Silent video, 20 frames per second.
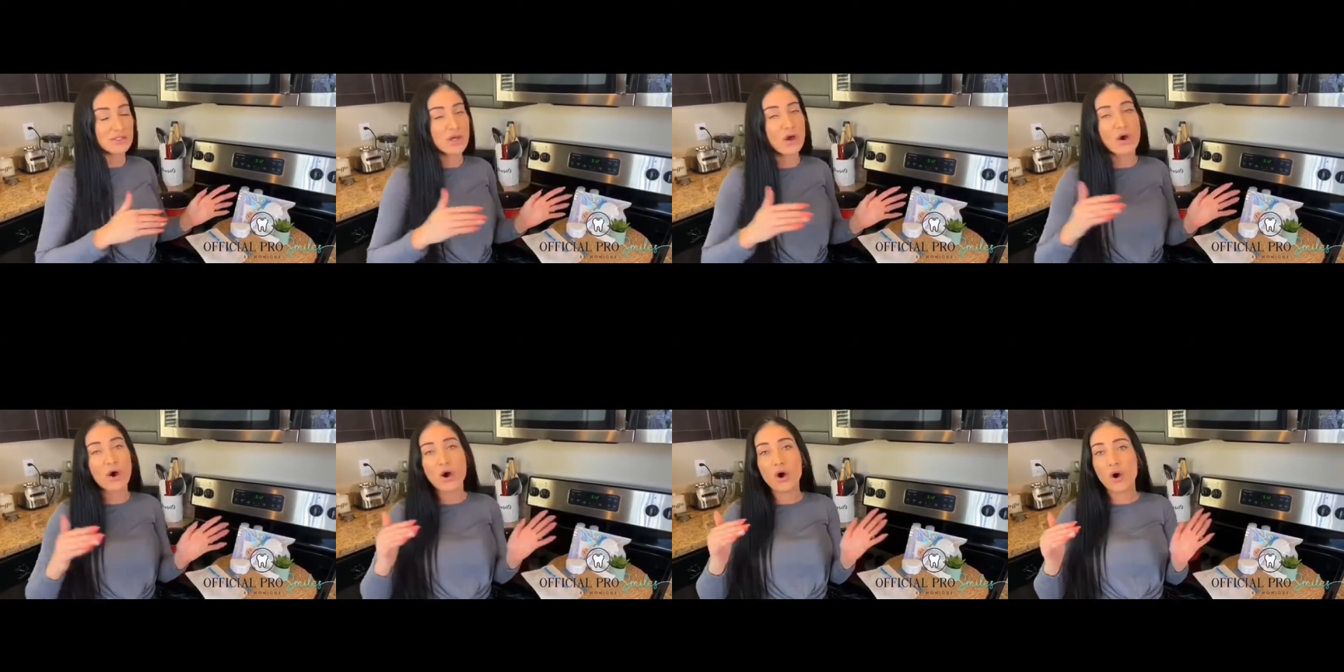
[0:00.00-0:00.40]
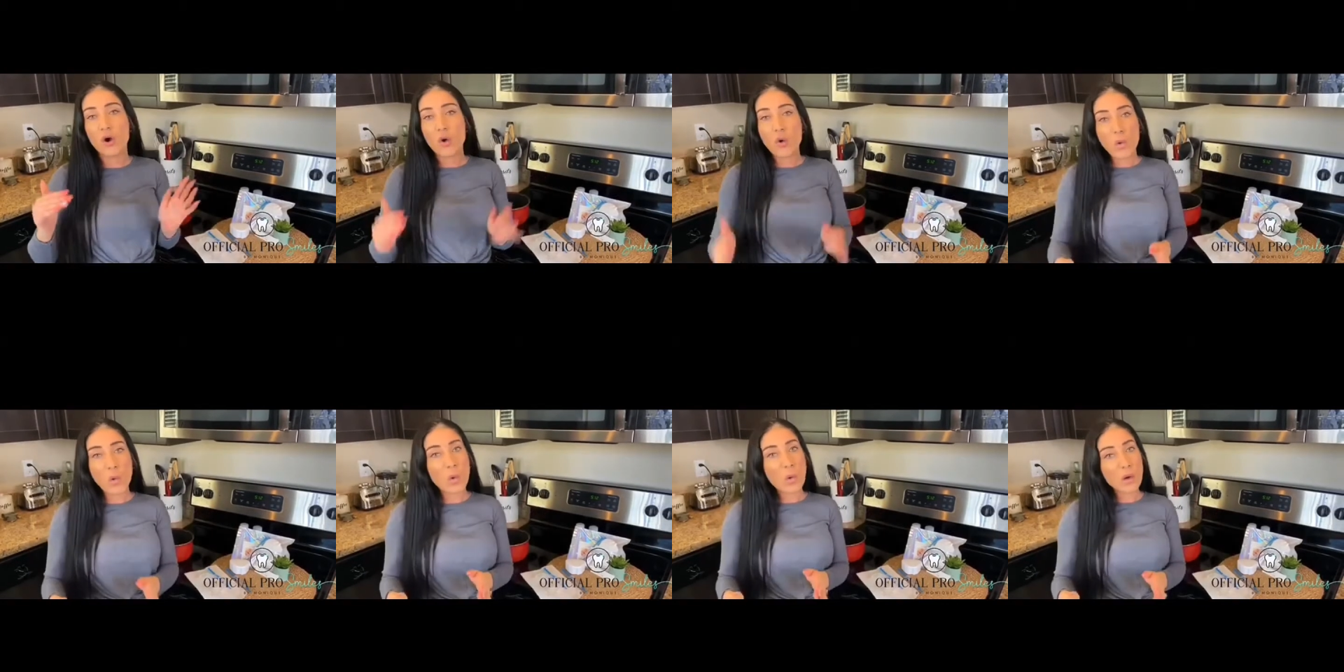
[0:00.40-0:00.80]

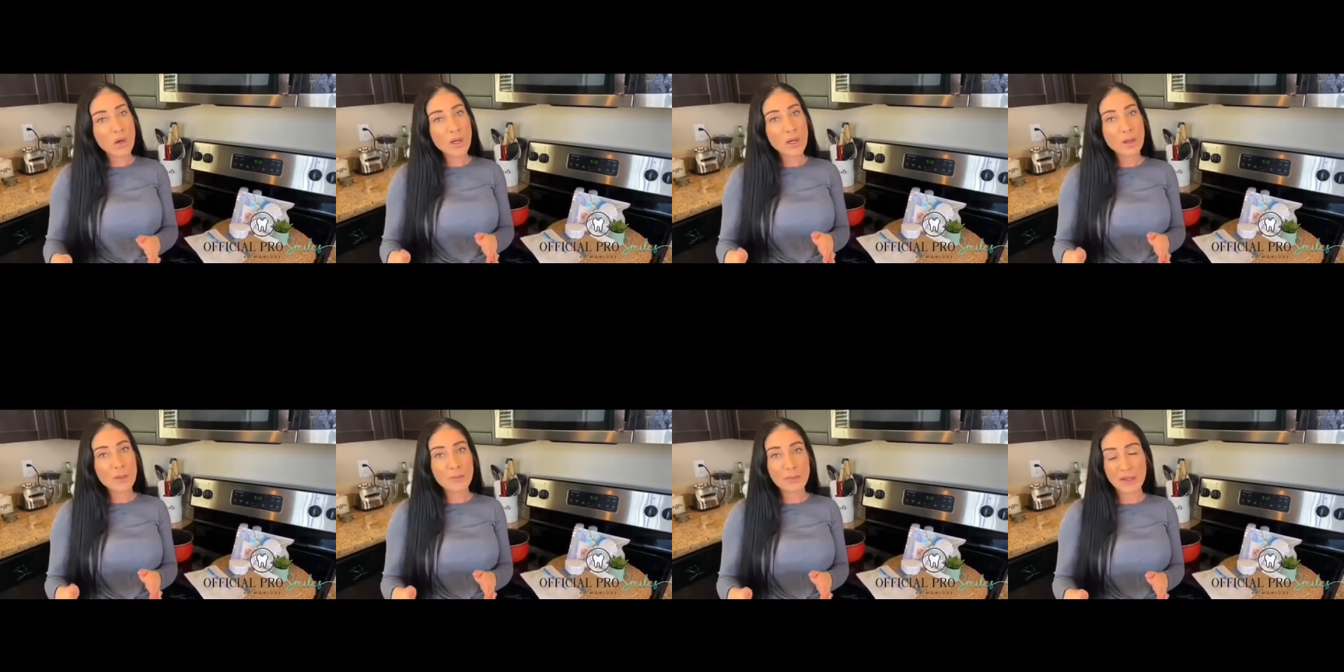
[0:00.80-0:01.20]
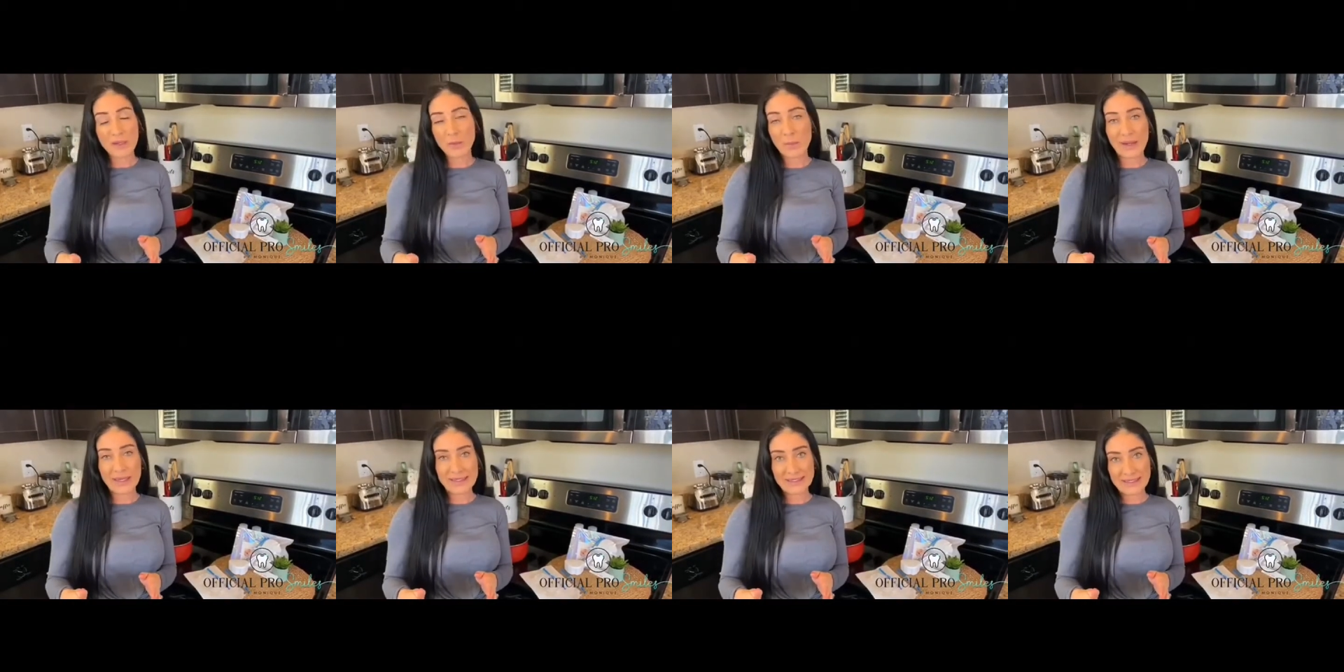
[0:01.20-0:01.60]
or my whitening
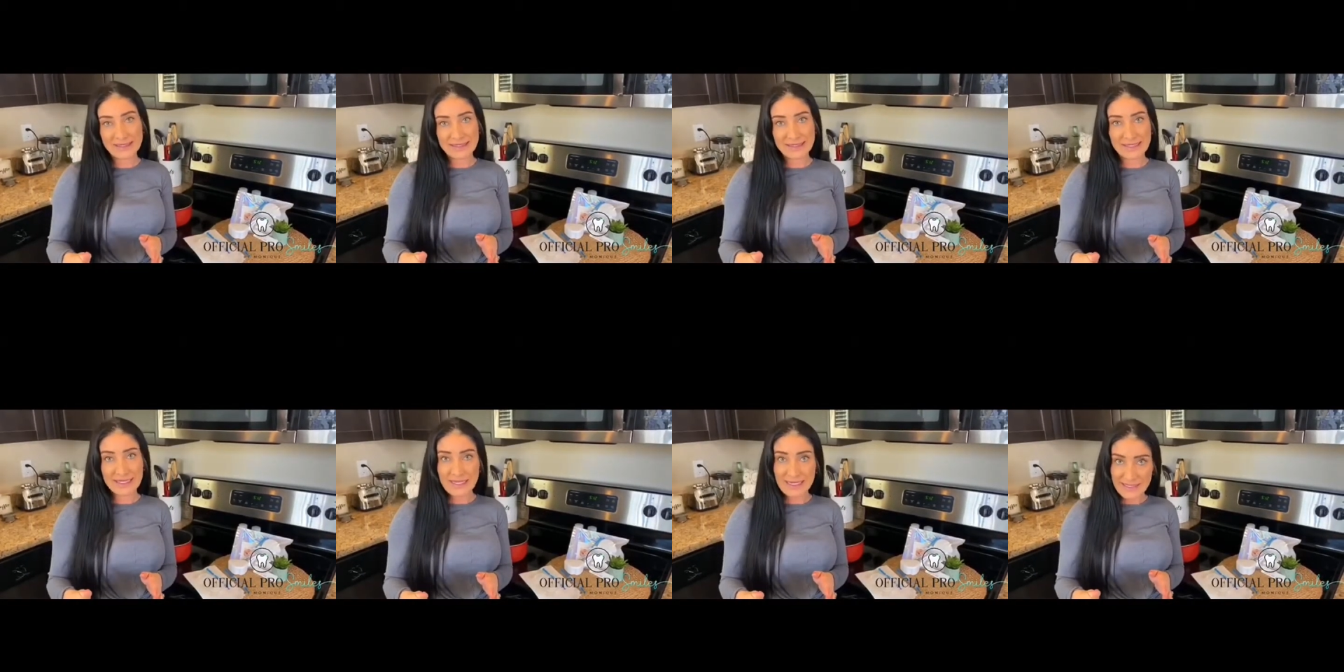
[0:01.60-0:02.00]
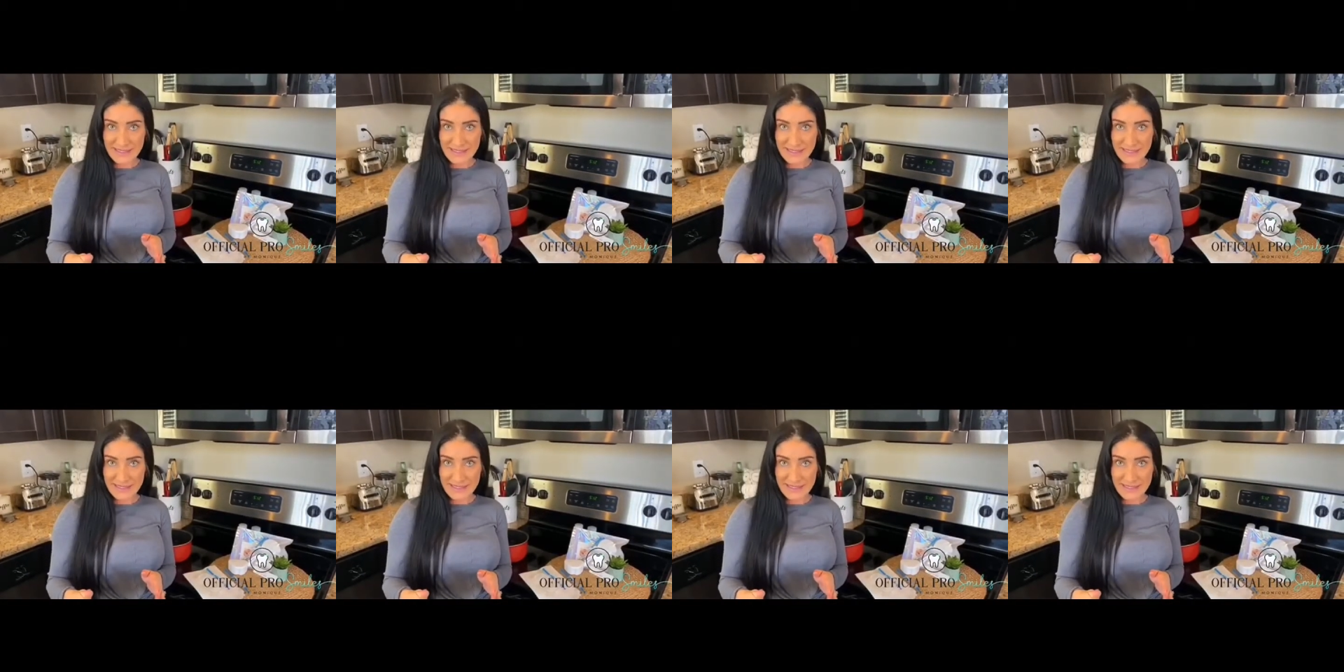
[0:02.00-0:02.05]
kit.